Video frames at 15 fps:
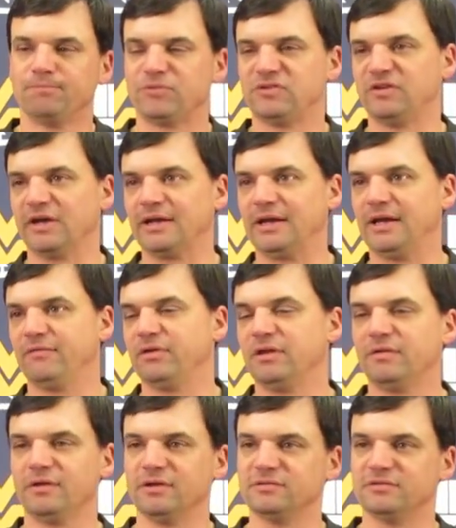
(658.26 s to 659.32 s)
Second half, I
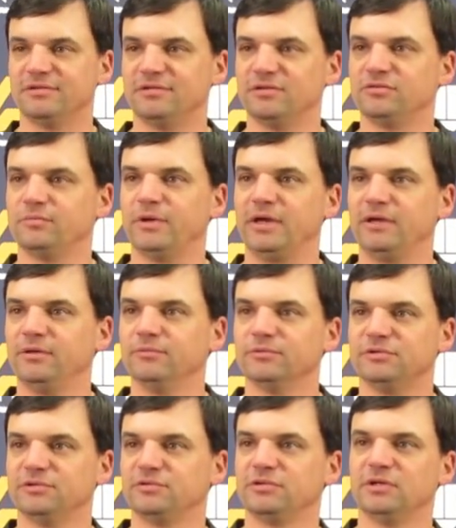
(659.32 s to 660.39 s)
didn't think his decision-making
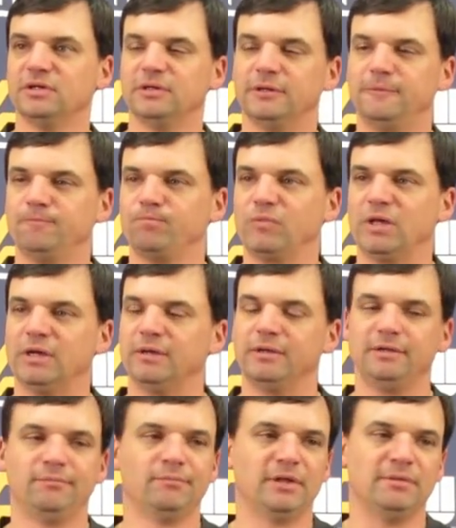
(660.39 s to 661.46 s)
was as good.
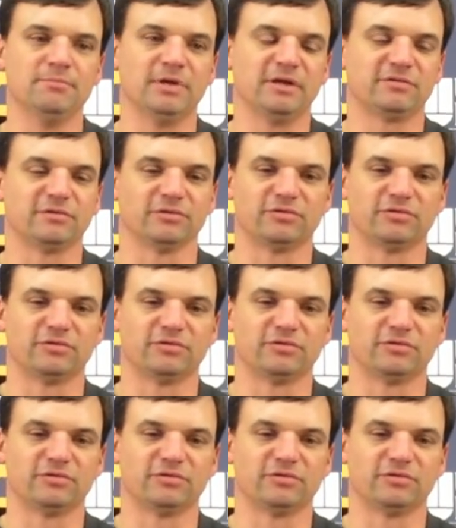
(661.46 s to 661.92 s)
He missed